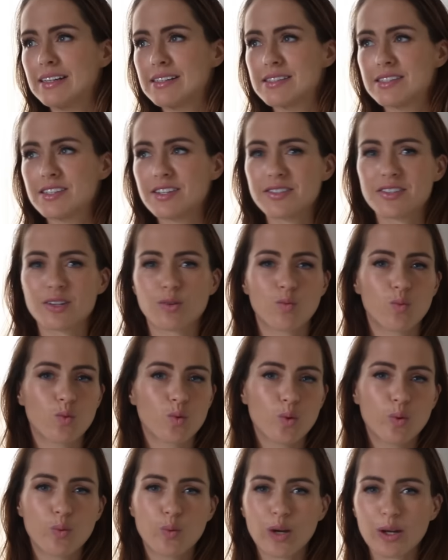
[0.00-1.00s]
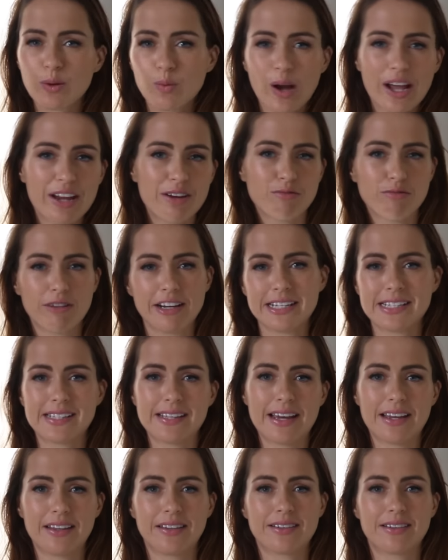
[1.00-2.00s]
it's just a quick way to
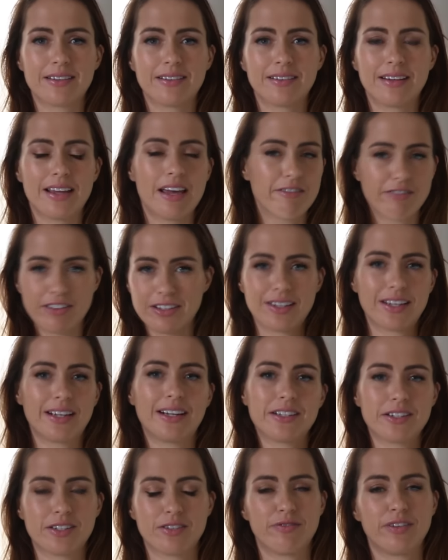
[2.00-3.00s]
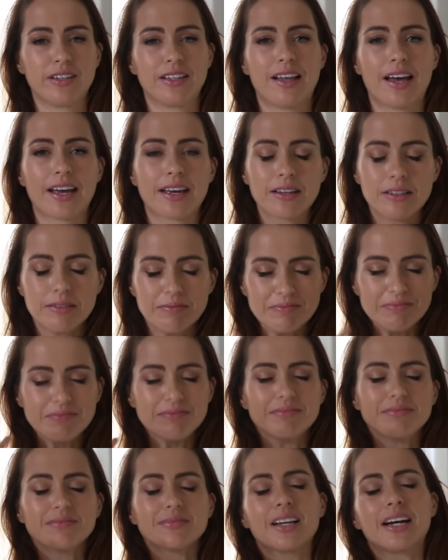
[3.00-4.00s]
reset everything. I just feel like
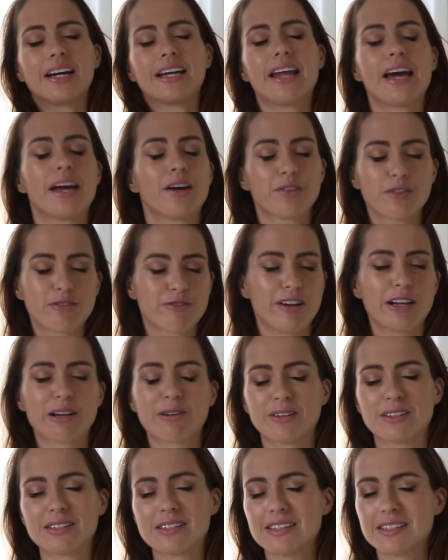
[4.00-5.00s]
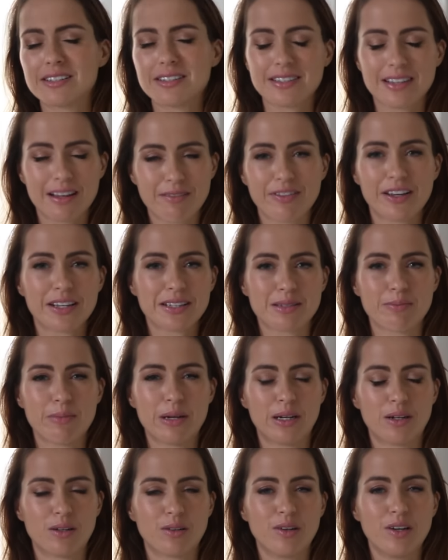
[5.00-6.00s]
I inhale the fragrance, I just love that
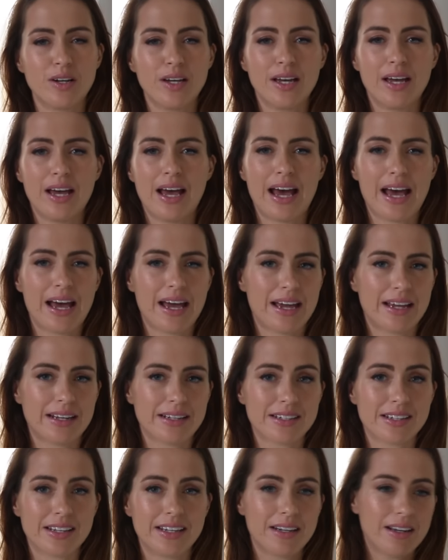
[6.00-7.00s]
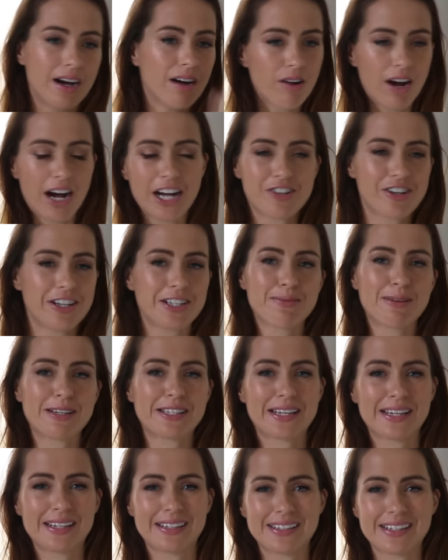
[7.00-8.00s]
smell, and it hydrates my
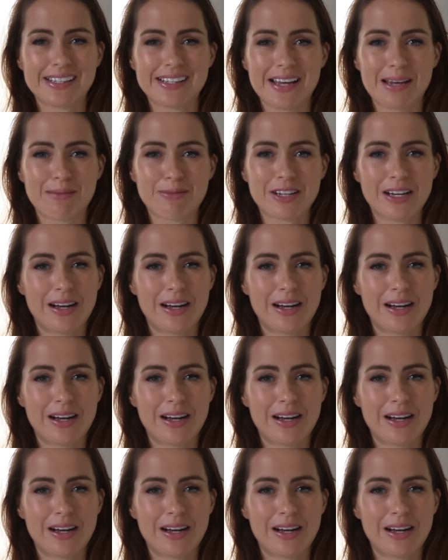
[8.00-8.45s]
skin at the same